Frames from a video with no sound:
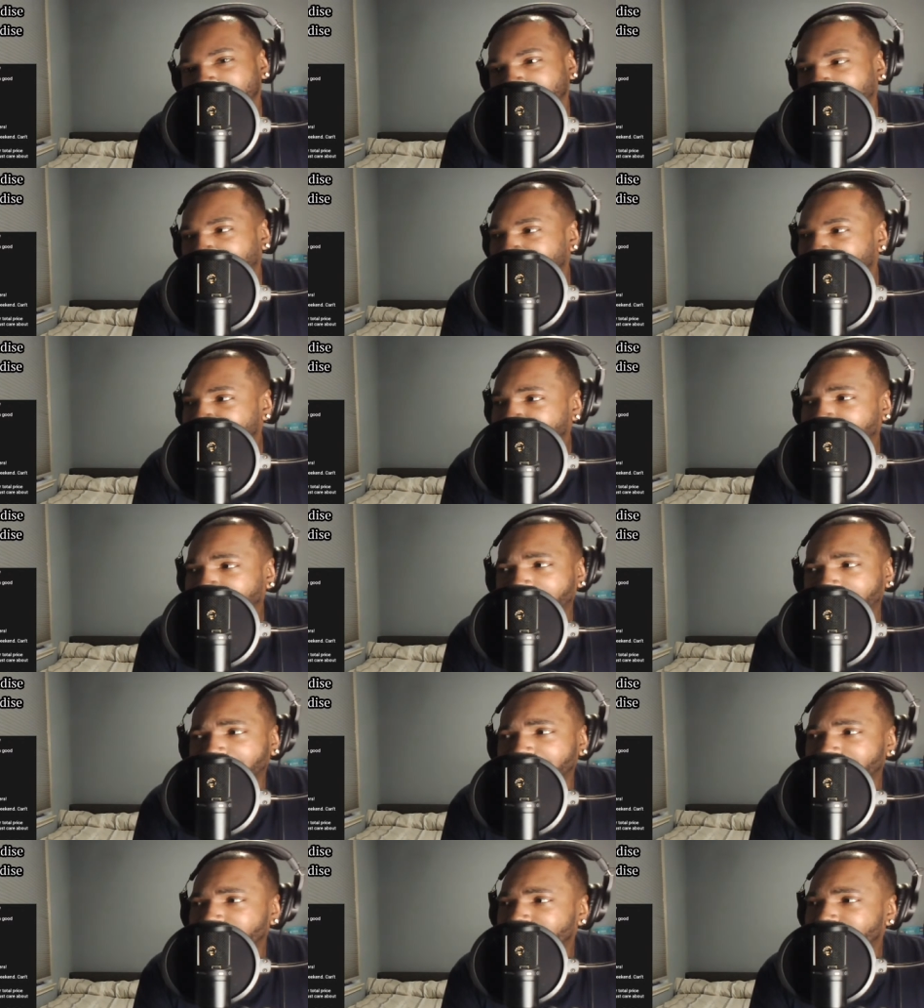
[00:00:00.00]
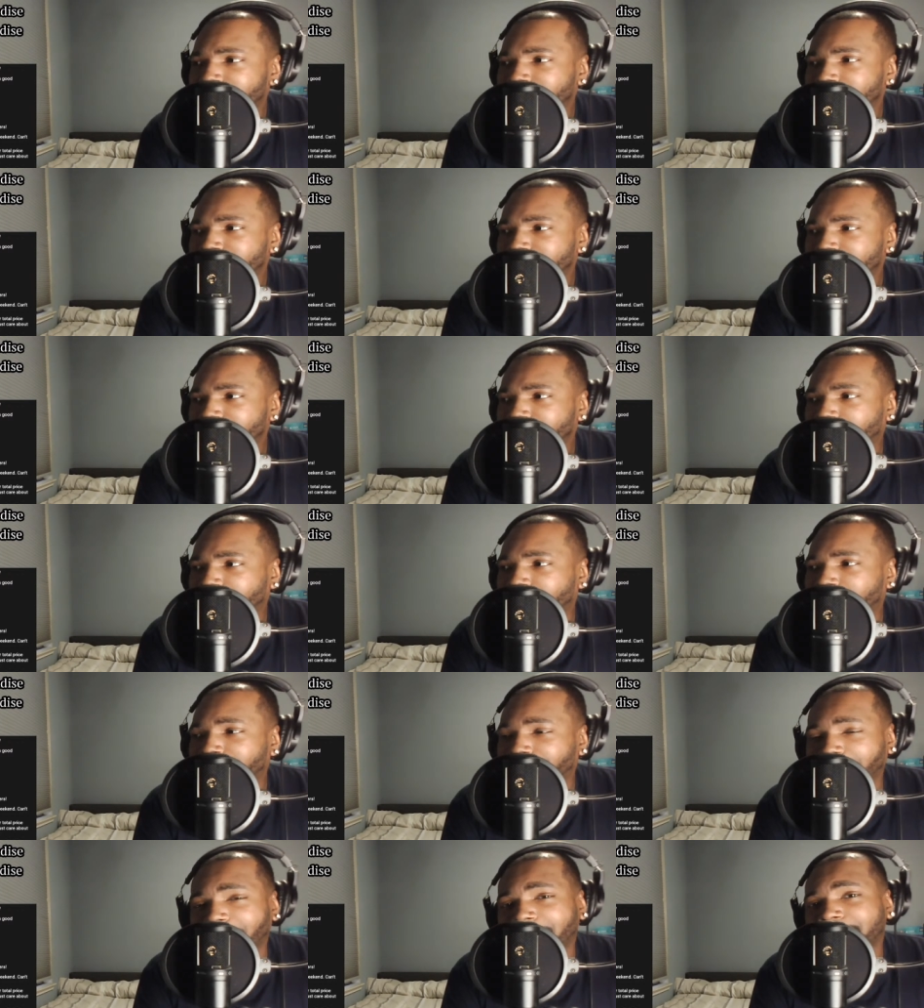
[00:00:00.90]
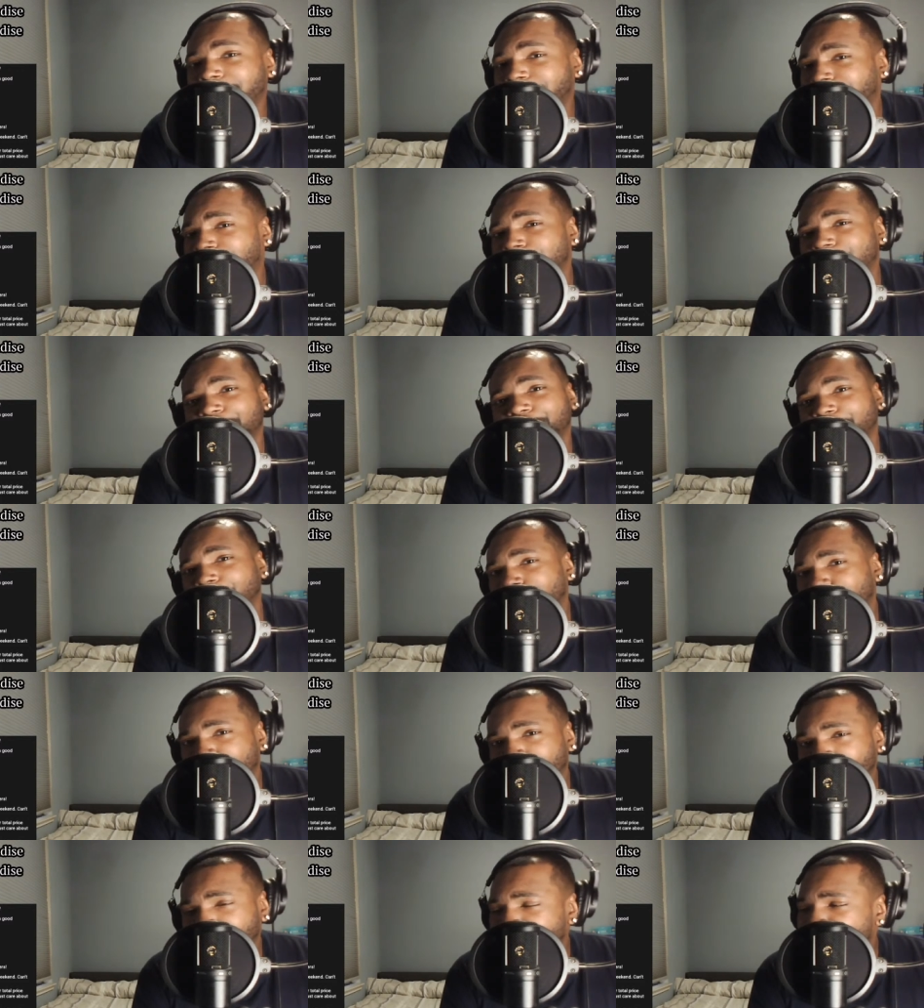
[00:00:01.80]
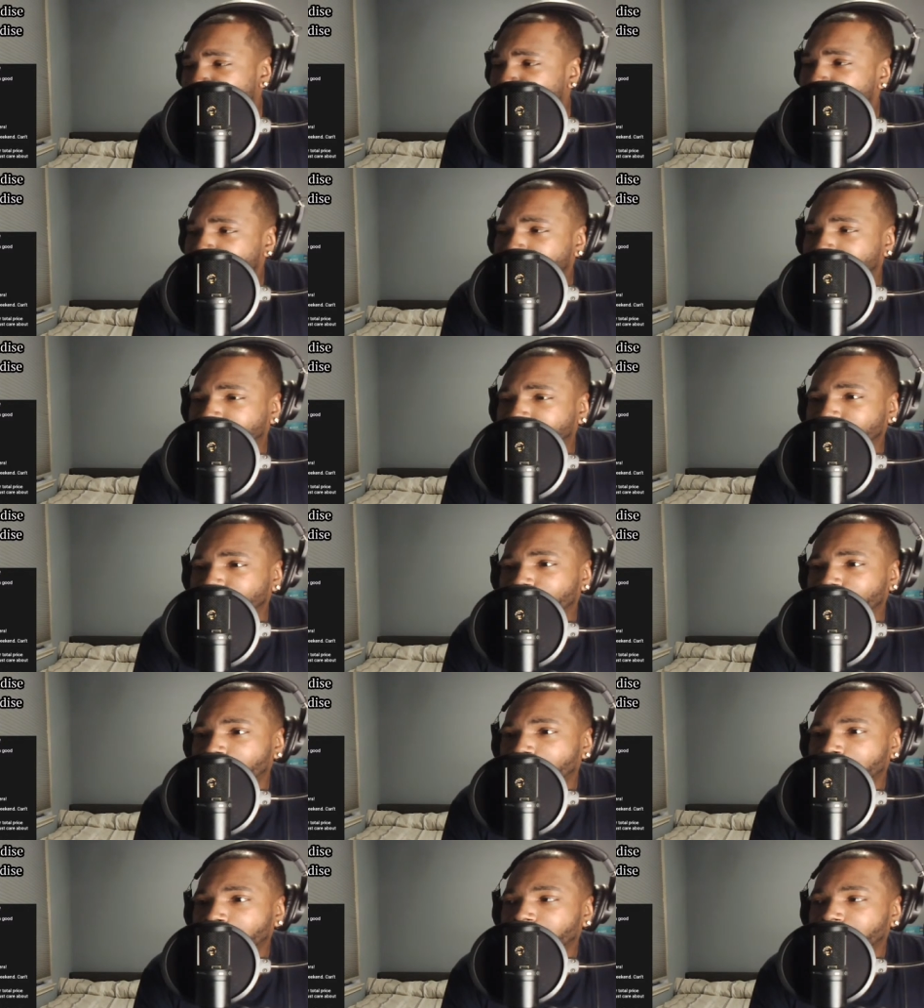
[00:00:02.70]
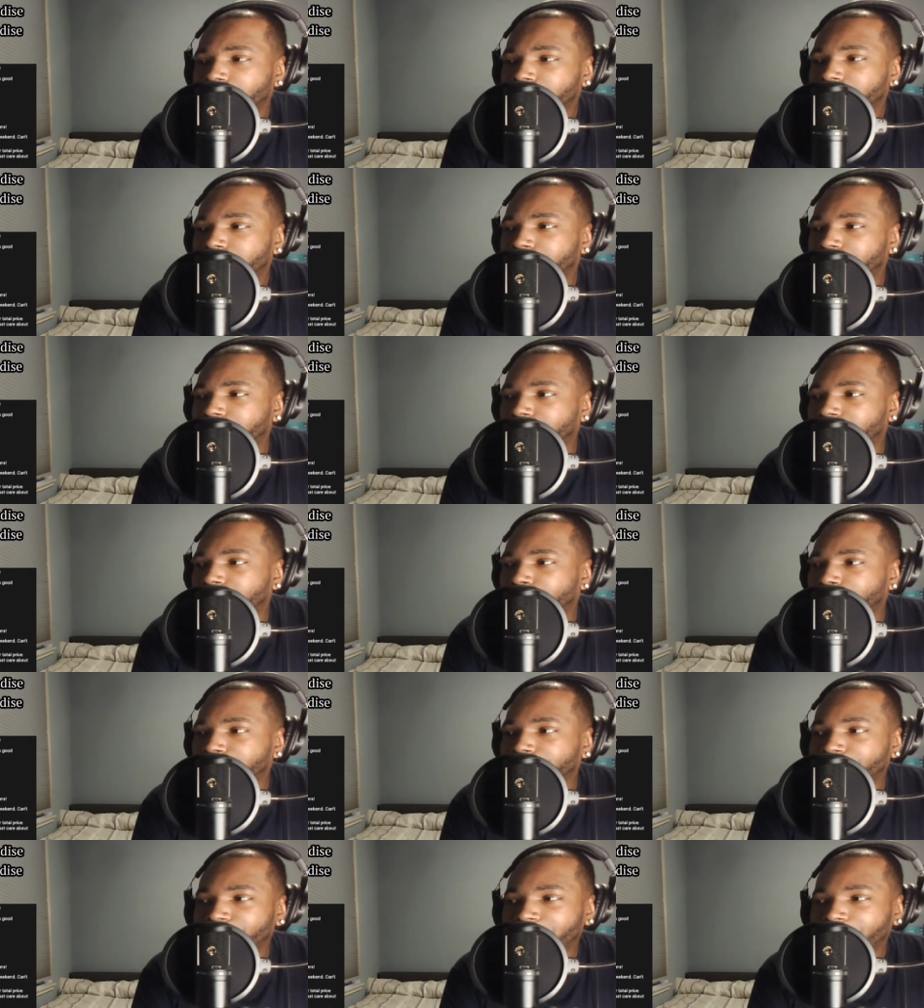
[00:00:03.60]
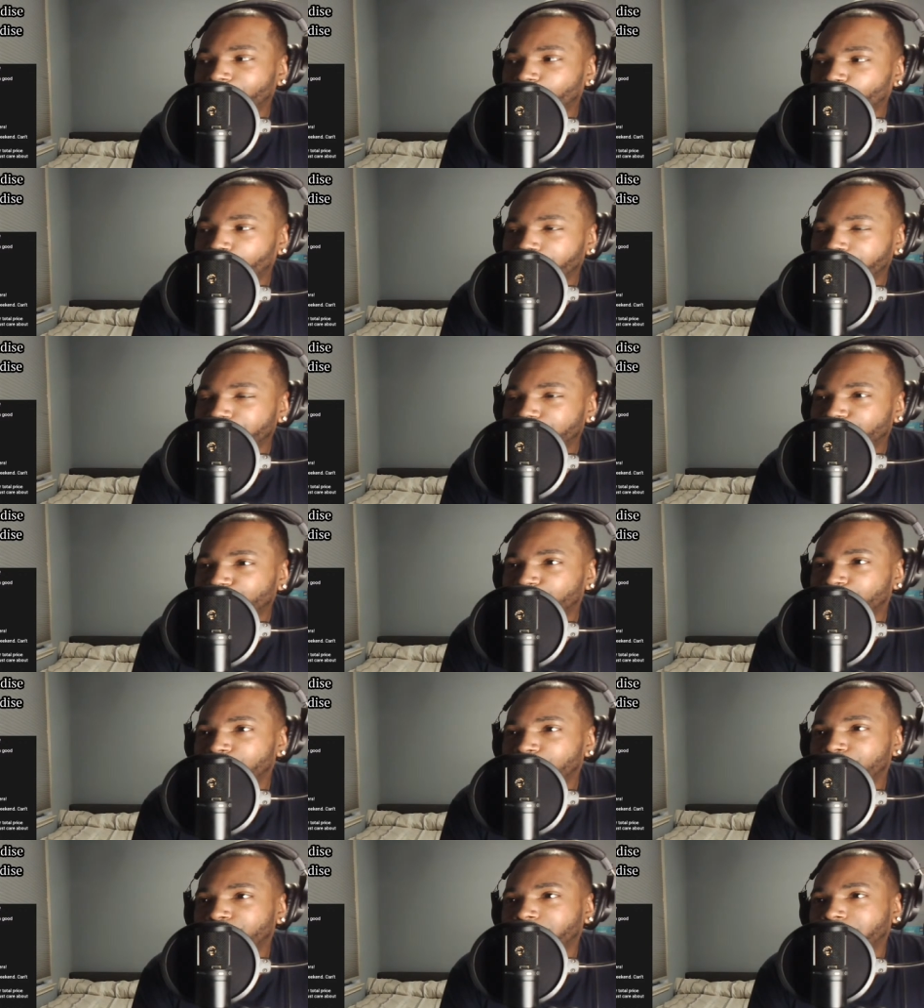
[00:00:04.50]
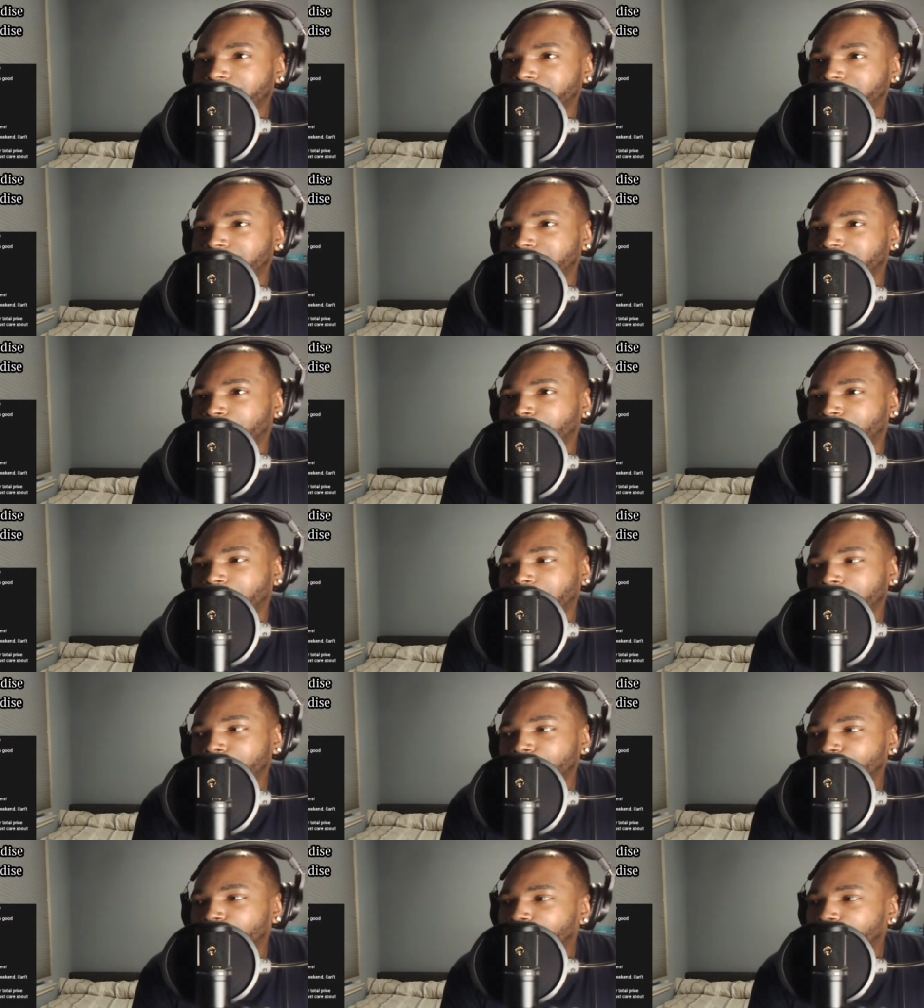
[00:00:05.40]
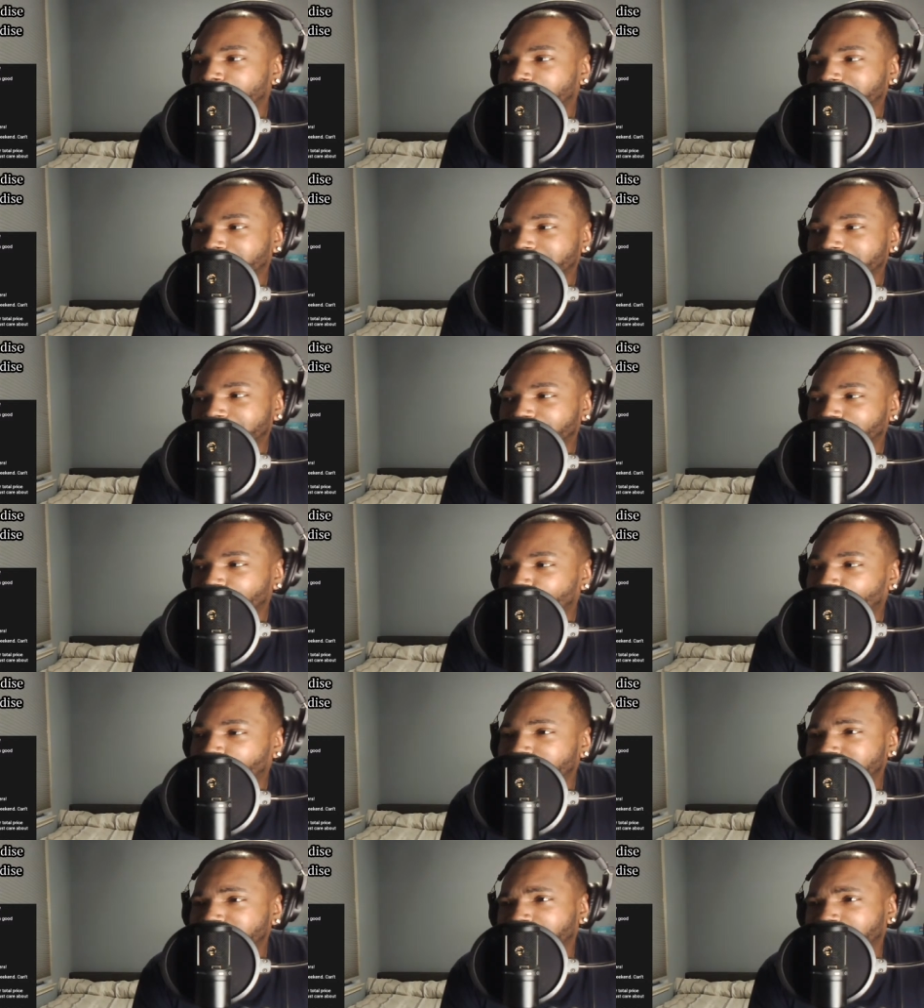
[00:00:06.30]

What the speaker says: Like they got a lot of catching up to do. So if they raise room prices, it probably won't be anything crazy.